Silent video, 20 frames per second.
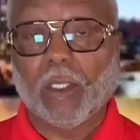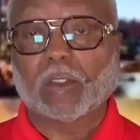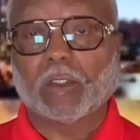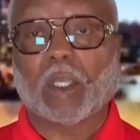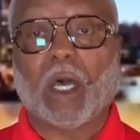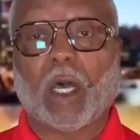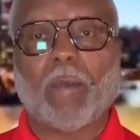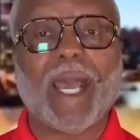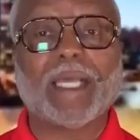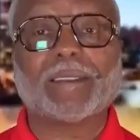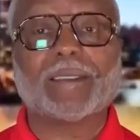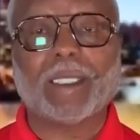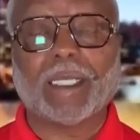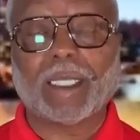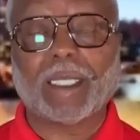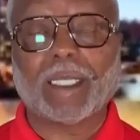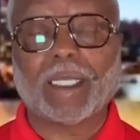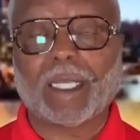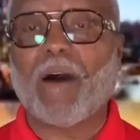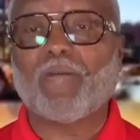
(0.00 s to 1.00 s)
So I'm
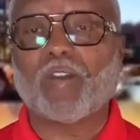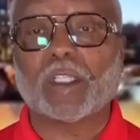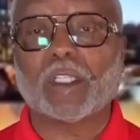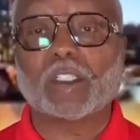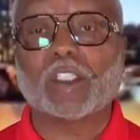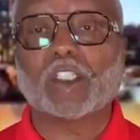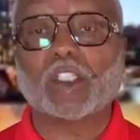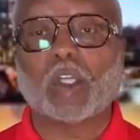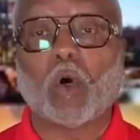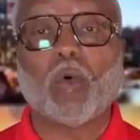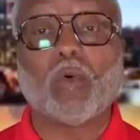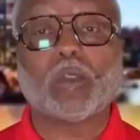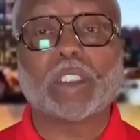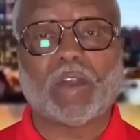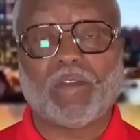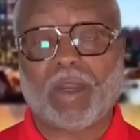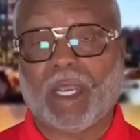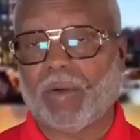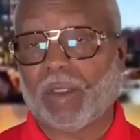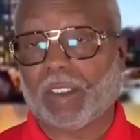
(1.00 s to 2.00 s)
asking God for the souls
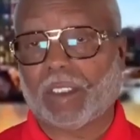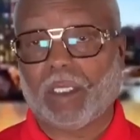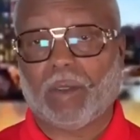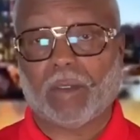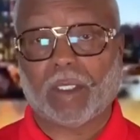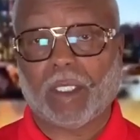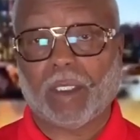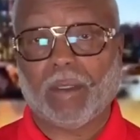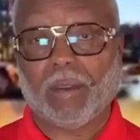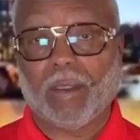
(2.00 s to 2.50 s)
of Arizona.